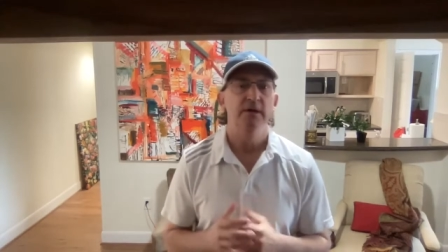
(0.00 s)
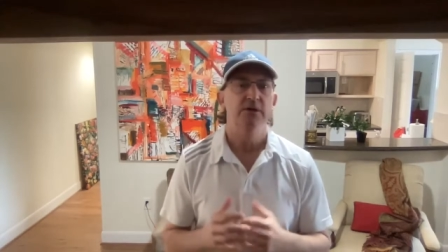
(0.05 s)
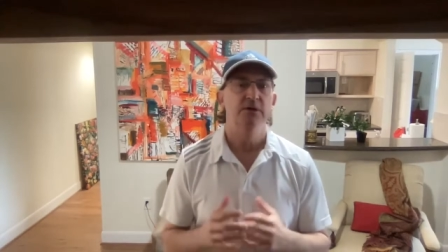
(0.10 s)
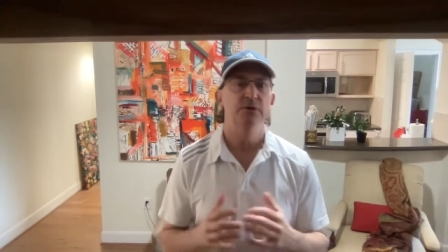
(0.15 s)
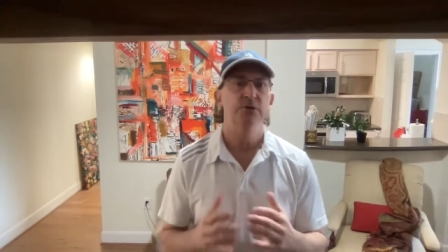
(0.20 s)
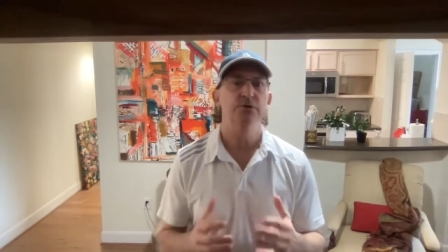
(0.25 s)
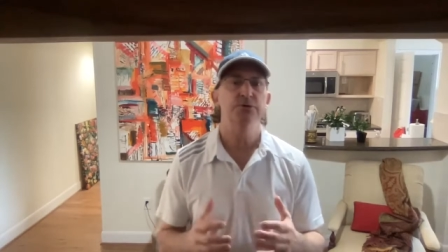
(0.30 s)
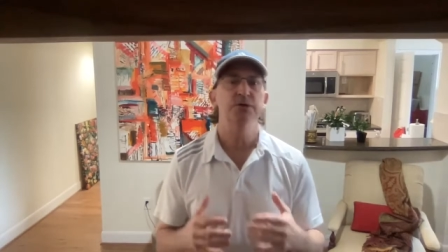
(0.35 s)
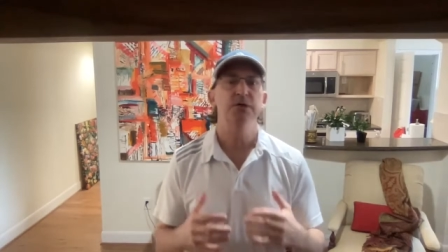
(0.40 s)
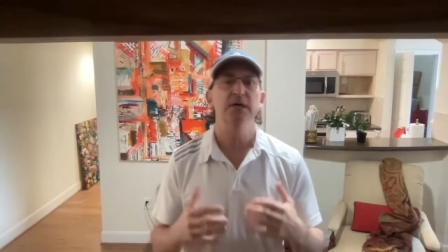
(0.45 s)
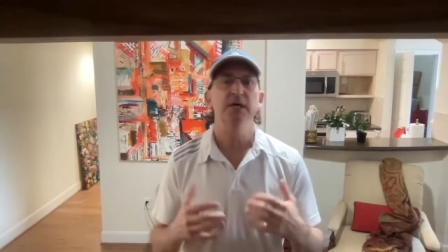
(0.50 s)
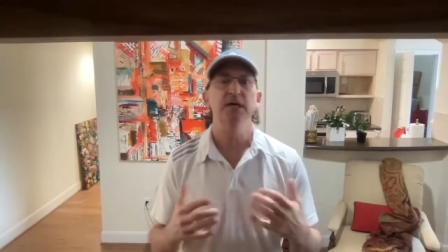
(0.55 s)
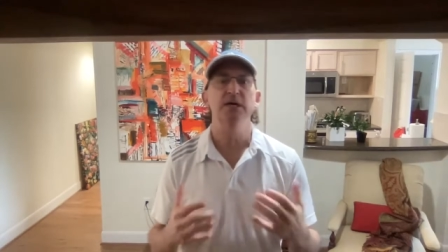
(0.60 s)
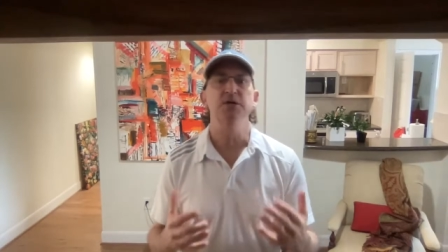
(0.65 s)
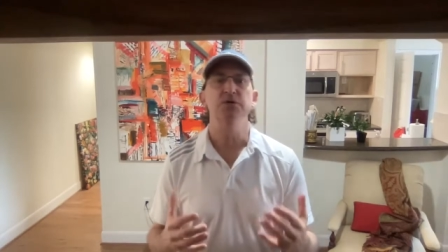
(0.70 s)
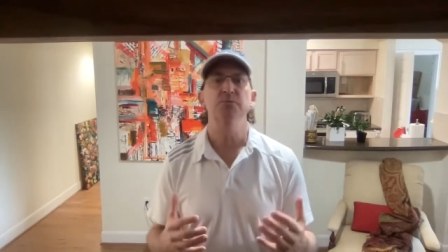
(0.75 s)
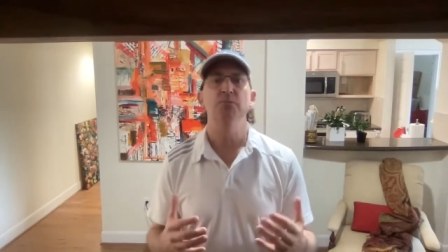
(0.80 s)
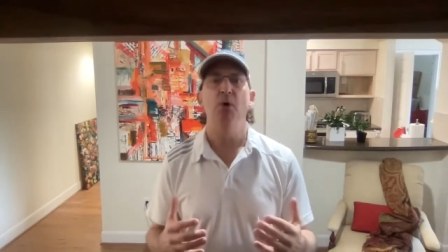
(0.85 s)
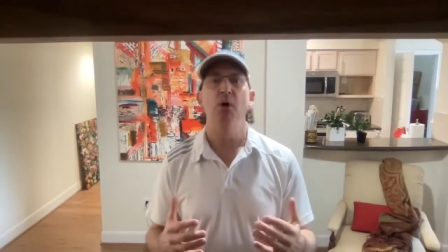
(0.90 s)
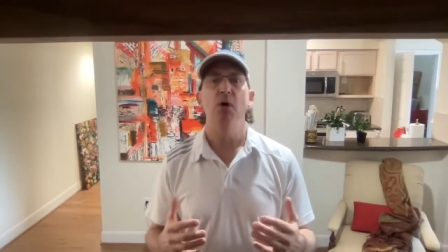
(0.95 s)
Using
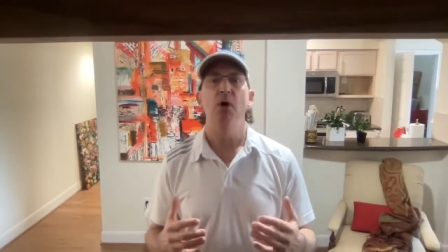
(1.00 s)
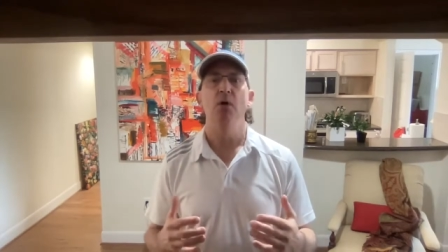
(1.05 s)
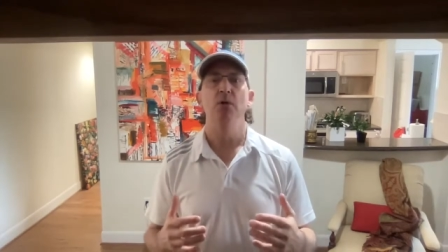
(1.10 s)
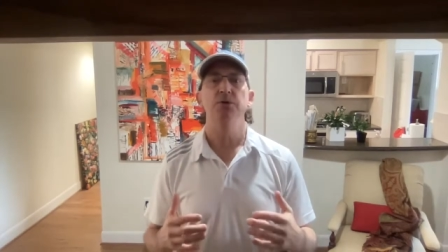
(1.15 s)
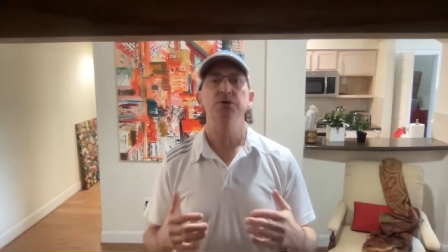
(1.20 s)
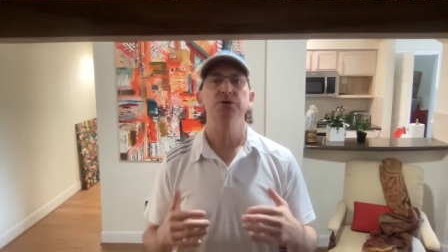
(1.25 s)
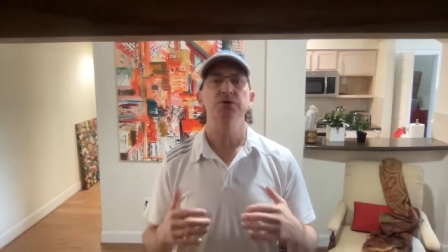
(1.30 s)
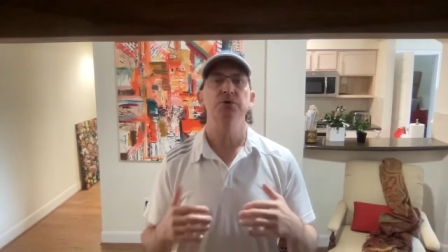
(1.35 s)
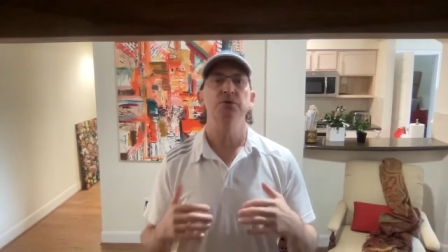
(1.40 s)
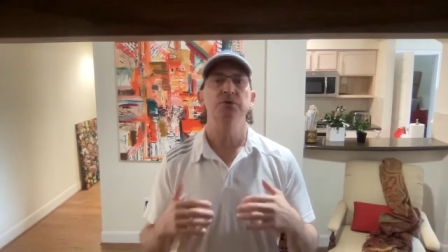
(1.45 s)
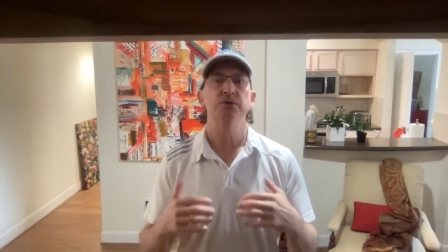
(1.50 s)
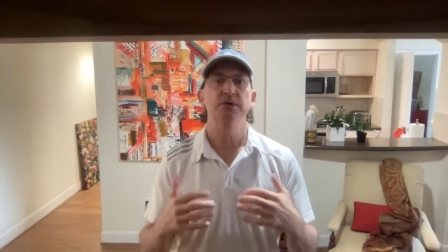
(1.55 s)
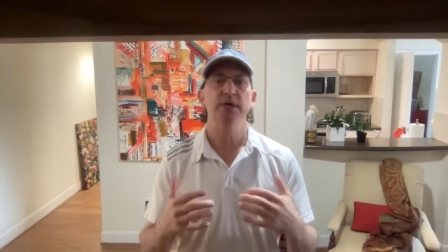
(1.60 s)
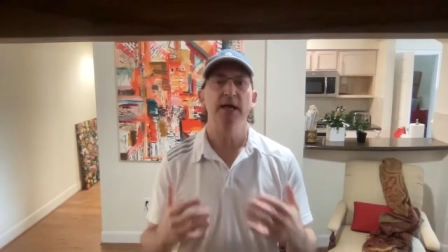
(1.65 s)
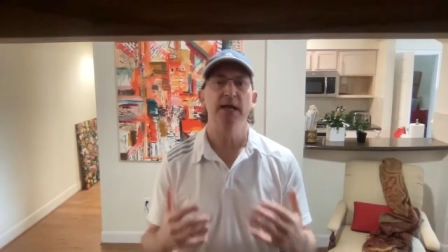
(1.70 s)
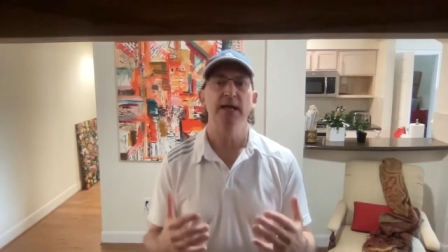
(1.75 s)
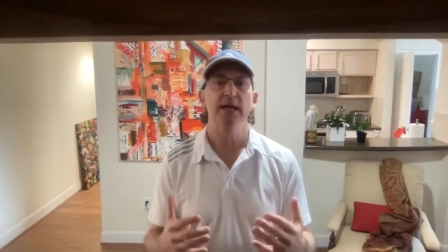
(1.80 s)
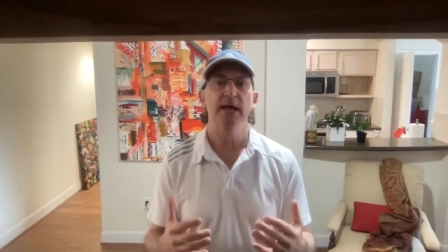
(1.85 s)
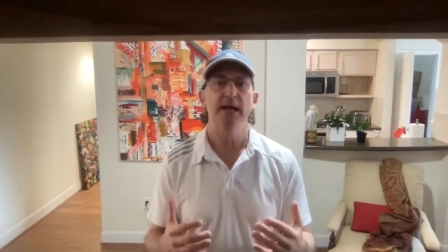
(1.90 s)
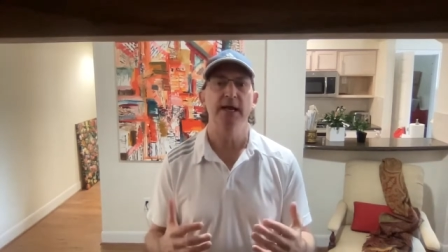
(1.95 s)
each ball, shoot
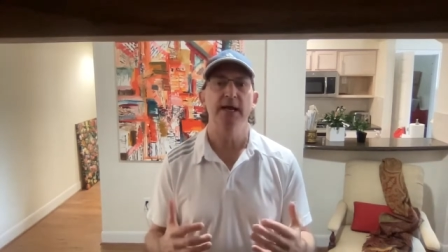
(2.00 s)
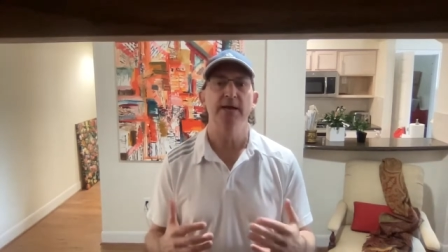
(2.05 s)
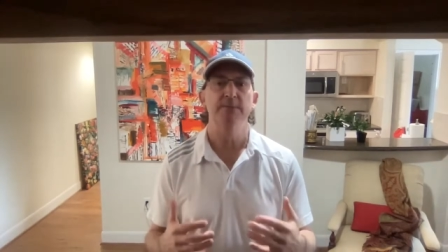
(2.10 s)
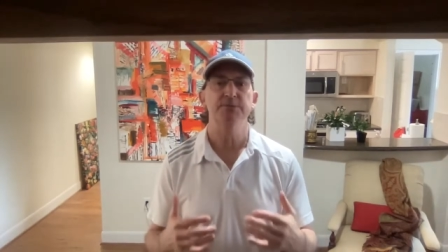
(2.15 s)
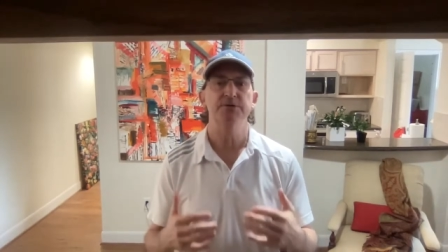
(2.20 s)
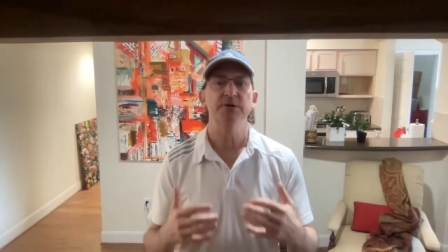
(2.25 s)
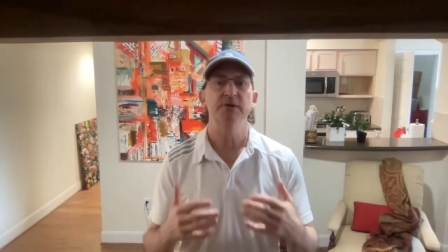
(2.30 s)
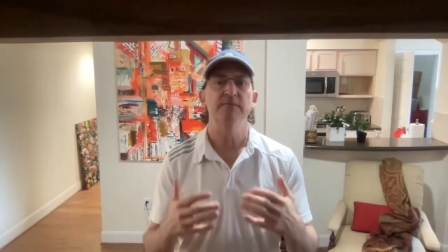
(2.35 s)
10 layups